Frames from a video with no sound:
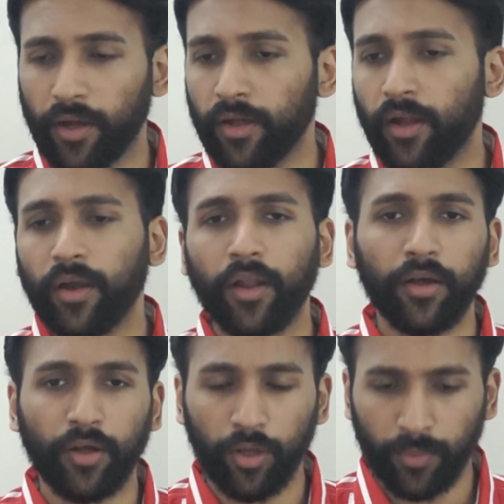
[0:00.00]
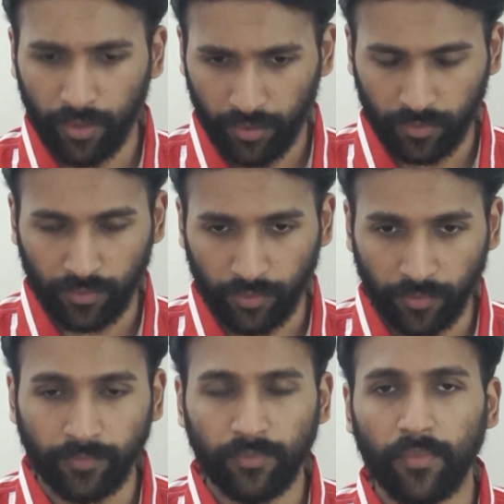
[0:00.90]

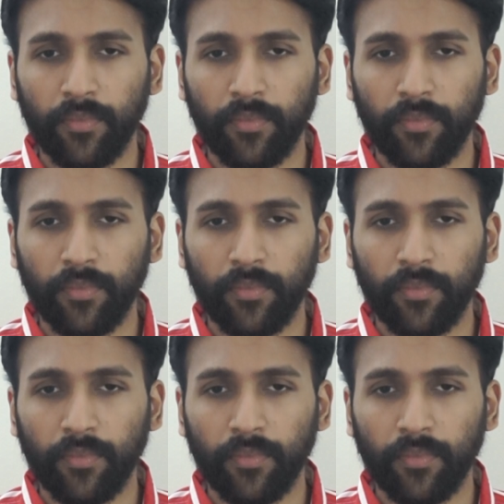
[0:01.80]
ganavatim